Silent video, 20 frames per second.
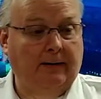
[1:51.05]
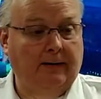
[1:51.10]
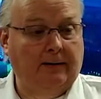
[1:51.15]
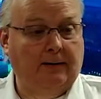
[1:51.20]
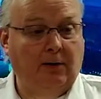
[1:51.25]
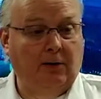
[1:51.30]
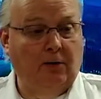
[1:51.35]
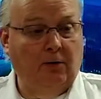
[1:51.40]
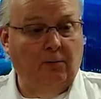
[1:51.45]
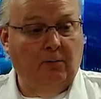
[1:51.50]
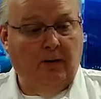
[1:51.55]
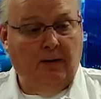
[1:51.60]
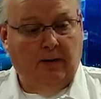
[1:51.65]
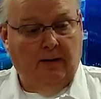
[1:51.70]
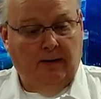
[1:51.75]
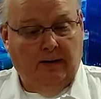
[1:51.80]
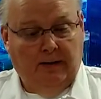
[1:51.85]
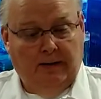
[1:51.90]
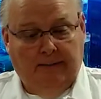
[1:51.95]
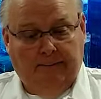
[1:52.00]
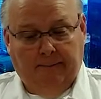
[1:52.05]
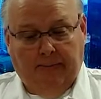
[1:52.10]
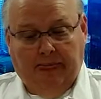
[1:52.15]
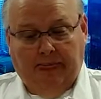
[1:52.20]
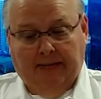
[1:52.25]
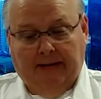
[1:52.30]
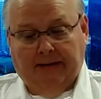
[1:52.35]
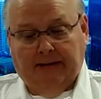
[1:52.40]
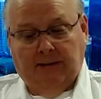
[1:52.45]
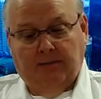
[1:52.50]
tube.
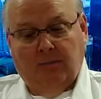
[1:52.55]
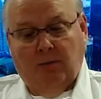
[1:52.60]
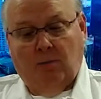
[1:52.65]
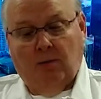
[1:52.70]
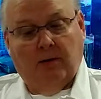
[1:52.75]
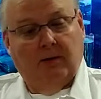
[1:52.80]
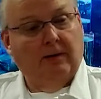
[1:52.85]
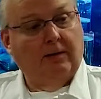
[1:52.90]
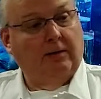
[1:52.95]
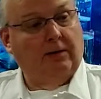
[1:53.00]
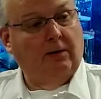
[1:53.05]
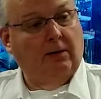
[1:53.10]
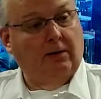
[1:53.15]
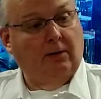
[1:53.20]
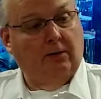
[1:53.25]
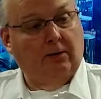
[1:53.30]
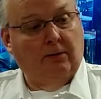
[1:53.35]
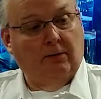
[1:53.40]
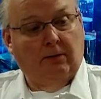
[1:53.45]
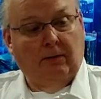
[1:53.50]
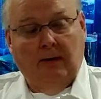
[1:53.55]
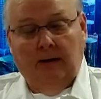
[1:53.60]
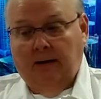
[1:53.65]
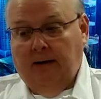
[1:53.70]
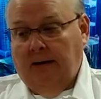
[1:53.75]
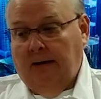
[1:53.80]
It's important to